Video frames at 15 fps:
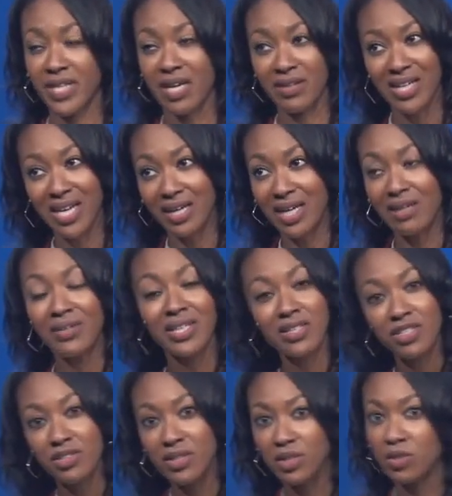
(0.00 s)
I'll, I'll, get
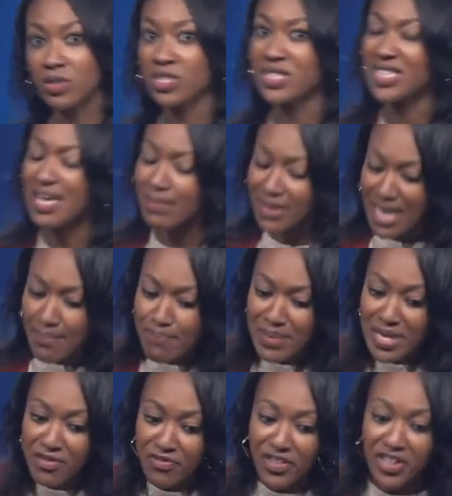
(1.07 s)
to it, Lord. Just let, let
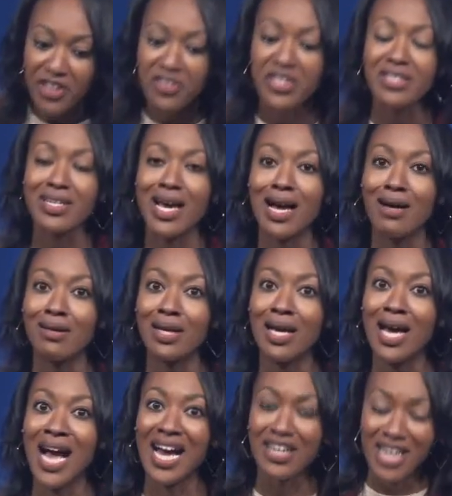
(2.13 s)
me figure this out.
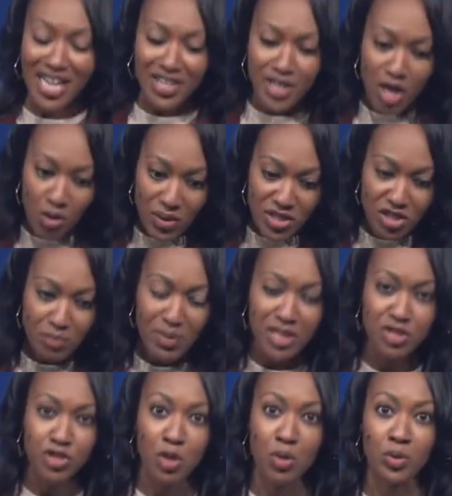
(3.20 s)
I, I know it's on my
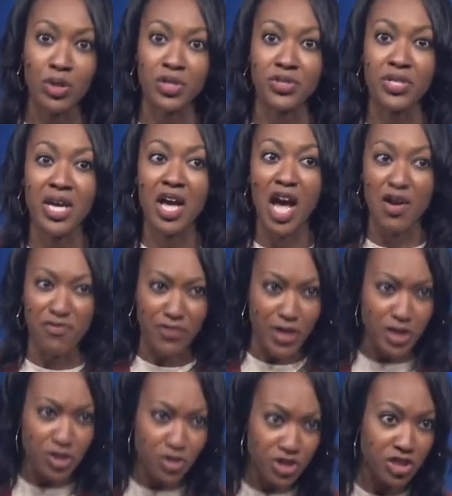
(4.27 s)
shoulders. A
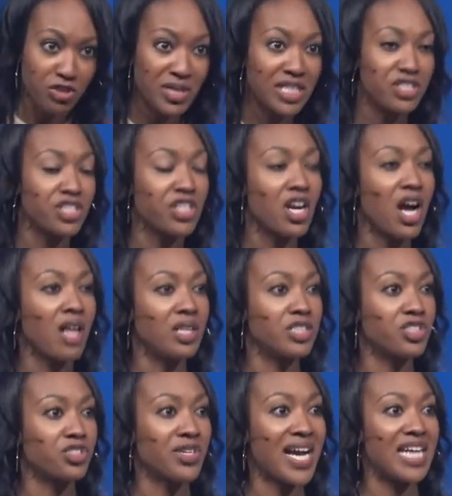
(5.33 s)
first generation college
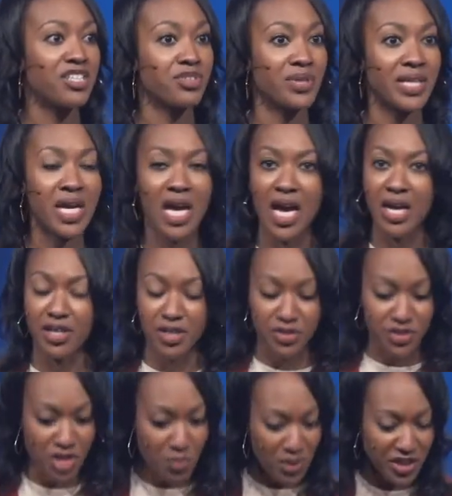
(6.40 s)
graduate, uh, you know,
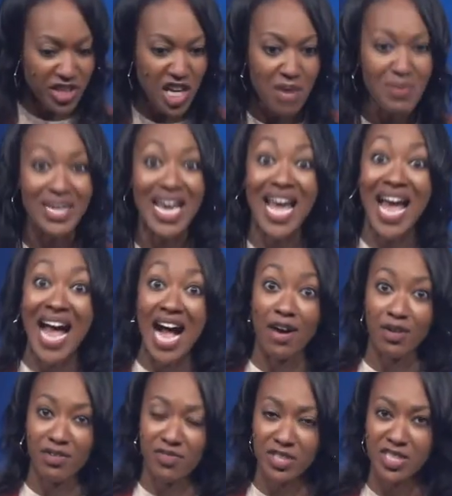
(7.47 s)
someone coming out
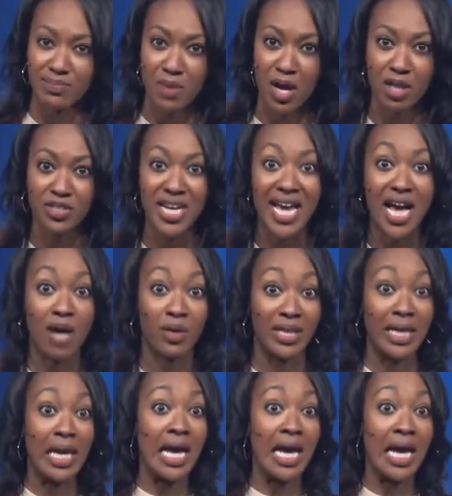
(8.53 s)
of a small town and